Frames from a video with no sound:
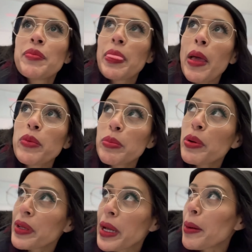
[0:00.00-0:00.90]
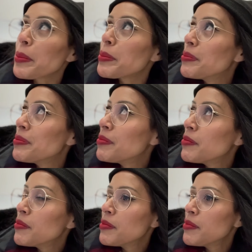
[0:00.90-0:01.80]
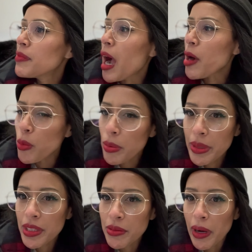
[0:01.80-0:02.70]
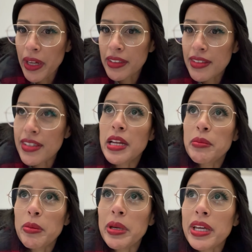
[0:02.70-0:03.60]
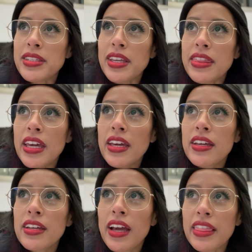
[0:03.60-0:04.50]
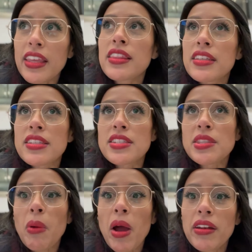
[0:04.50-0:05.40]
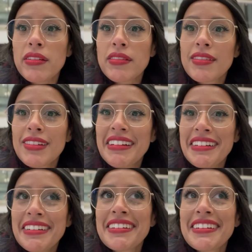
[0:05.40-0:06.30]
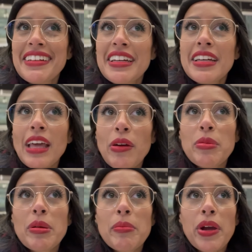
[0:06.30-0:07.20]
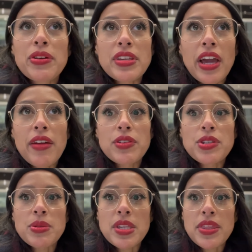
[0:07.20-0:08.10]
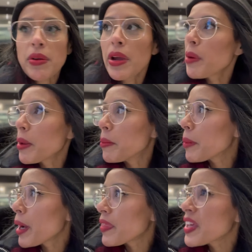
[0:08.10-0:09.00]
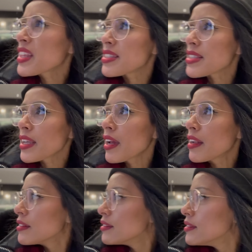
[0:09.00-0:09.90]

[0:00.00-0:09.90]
Now we're pulling up. I hope I'm at the right cinema because I think this is the one. I would be embarrassing if this isn't the right one, but I think this is it.